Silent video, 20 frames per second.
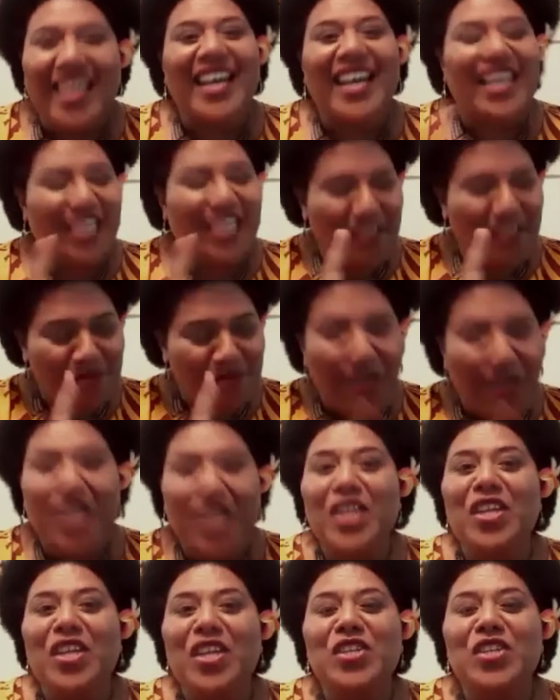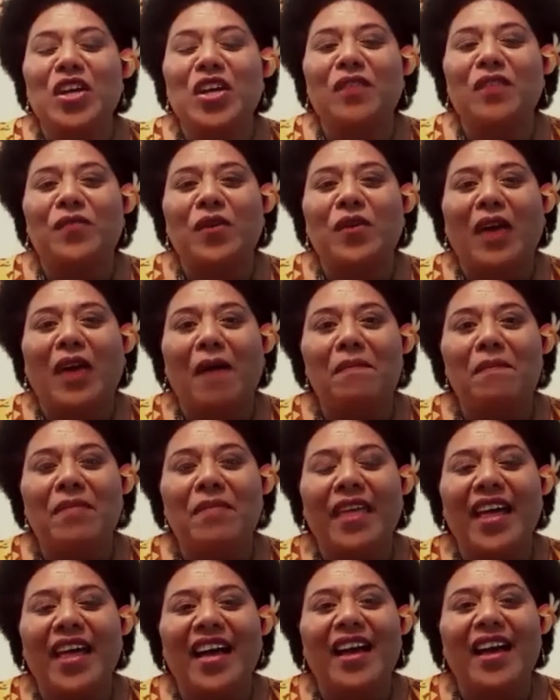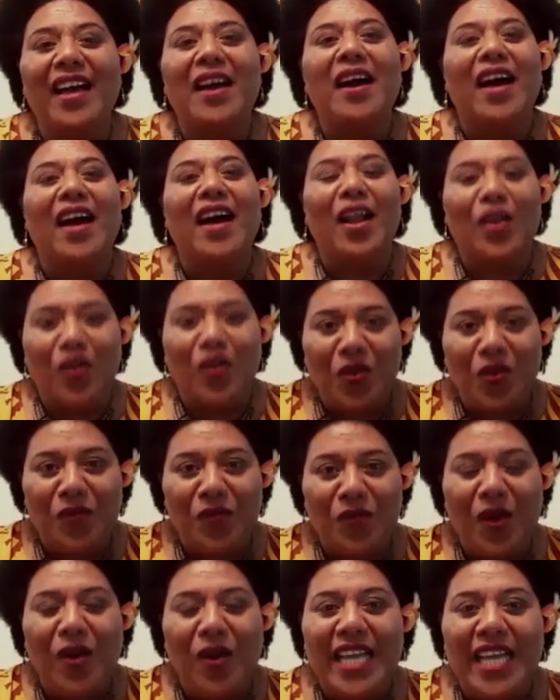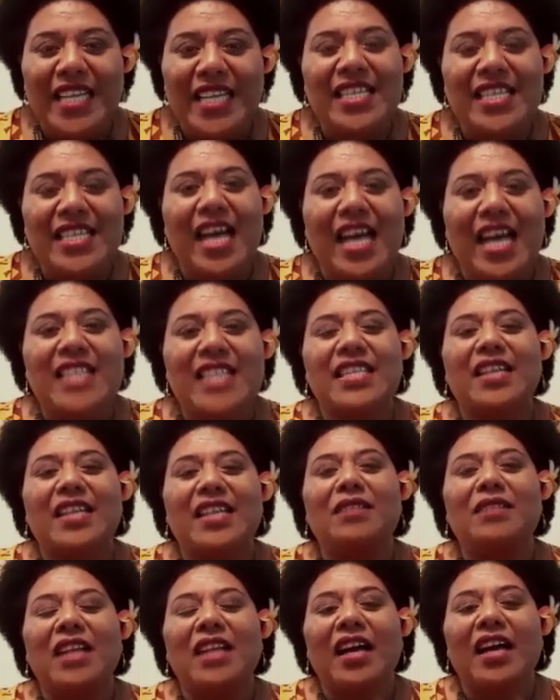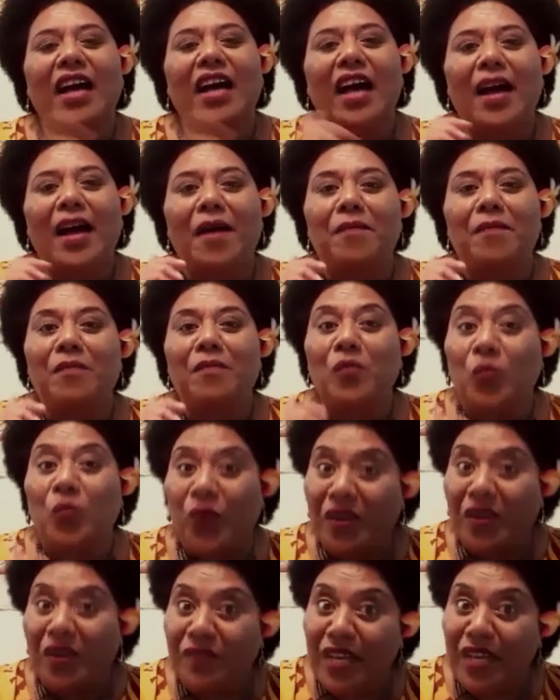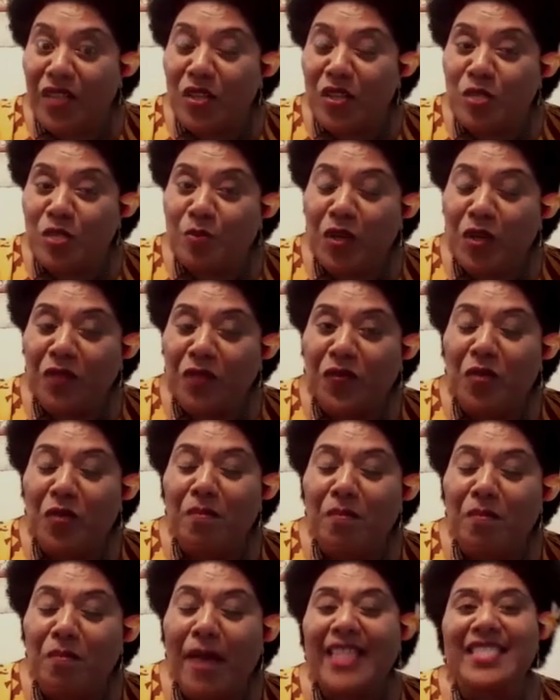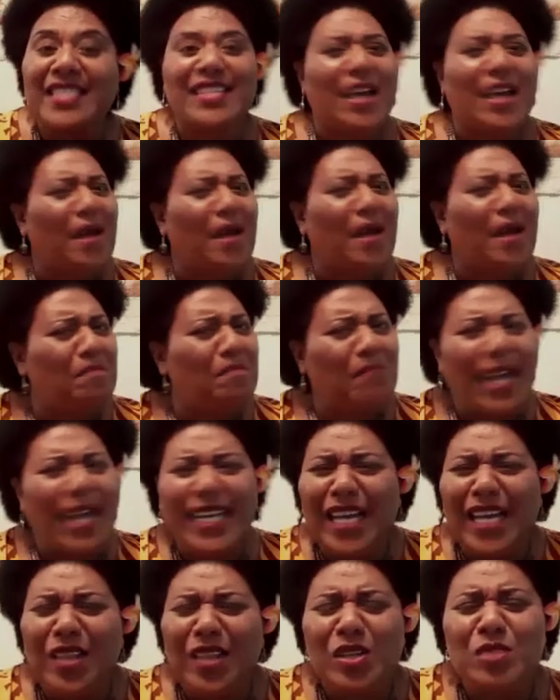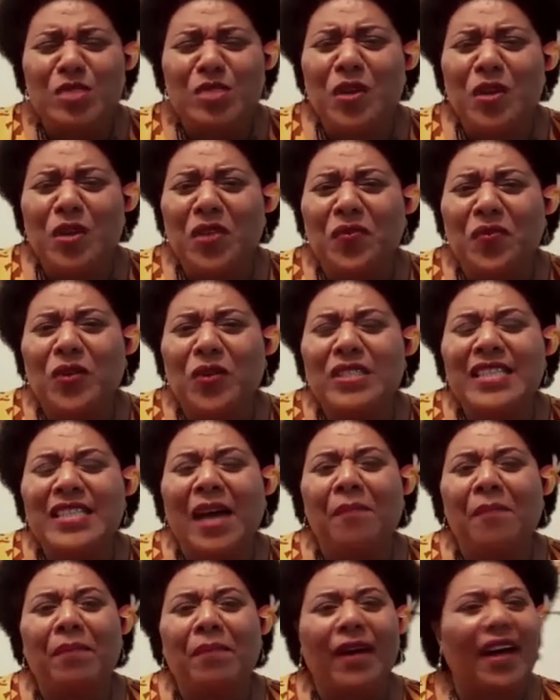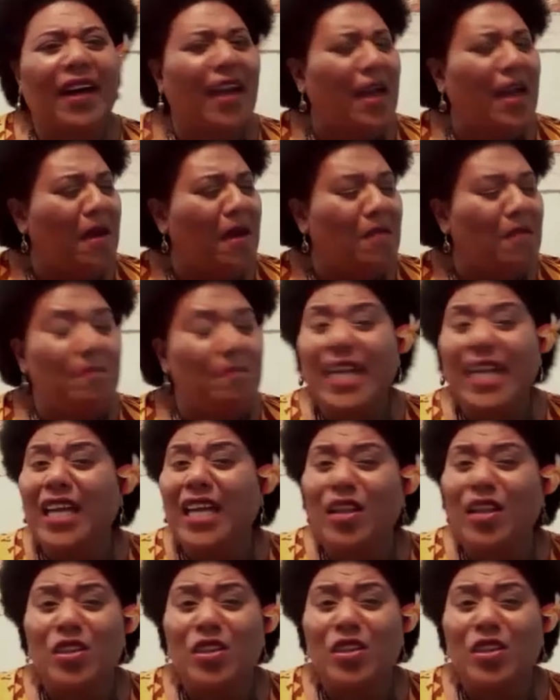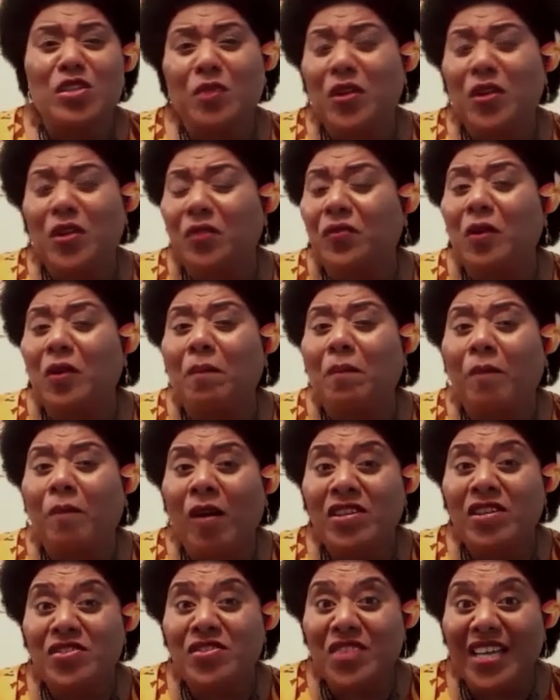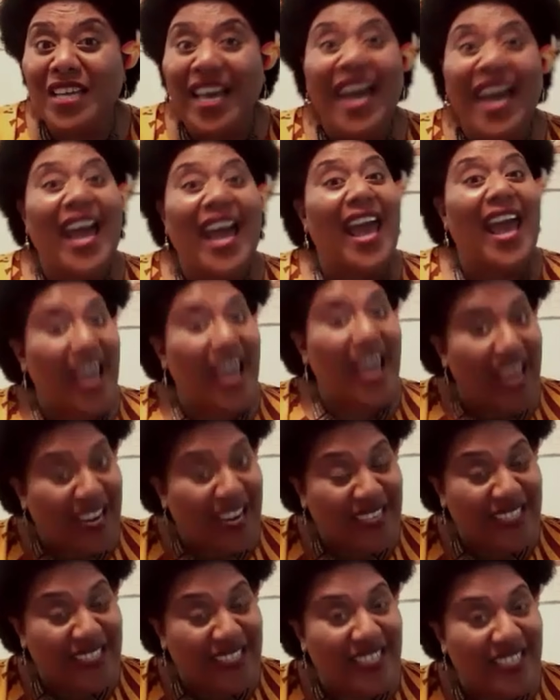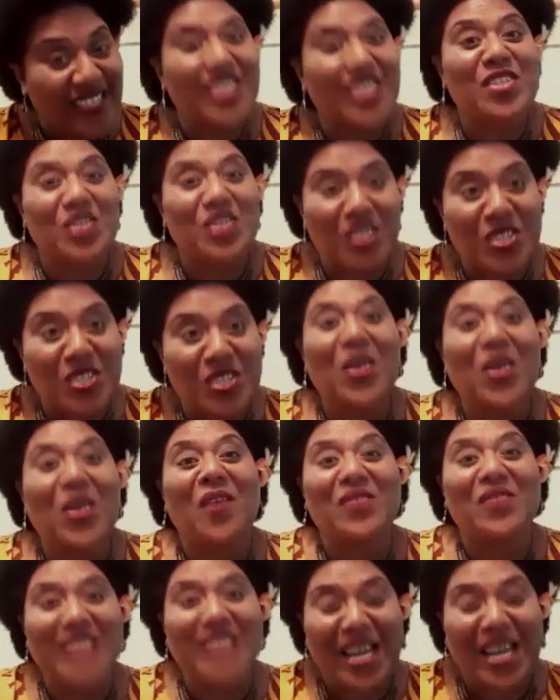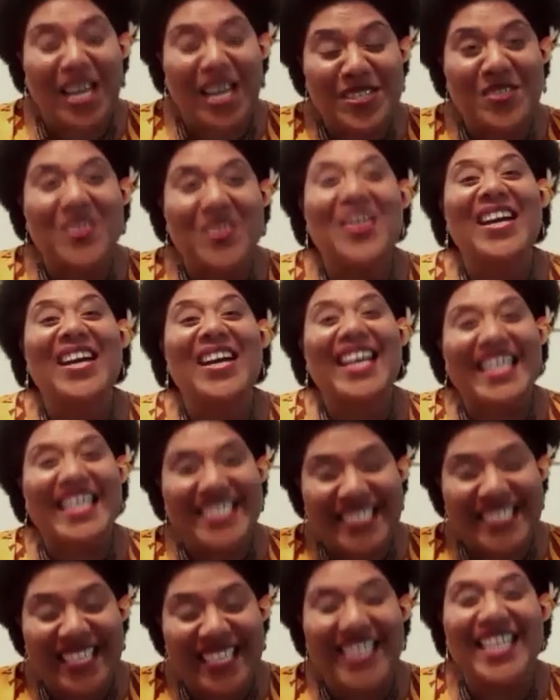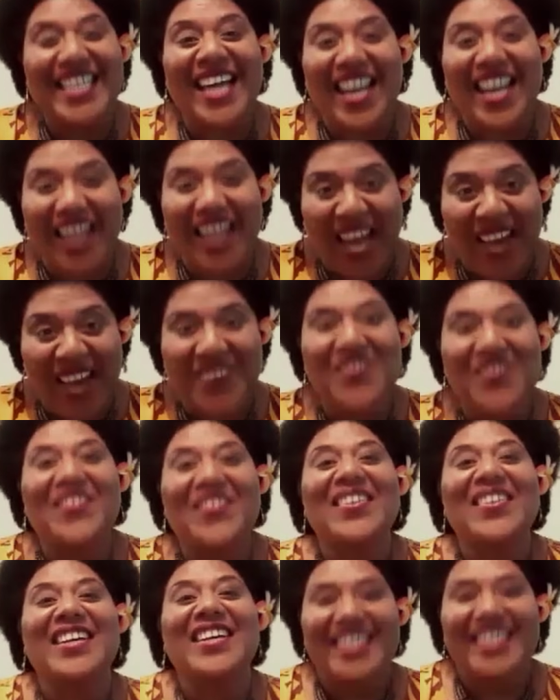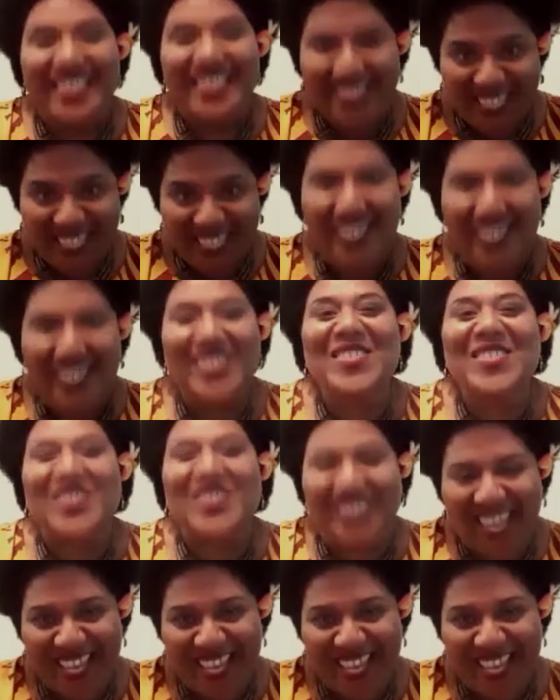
in Melanesia, if you come there, a lot of our ladies are still weaving those beautiful mats, making those beautiful tapa, making those beautiful pottery, and the tradition of tattoo is still alive till today.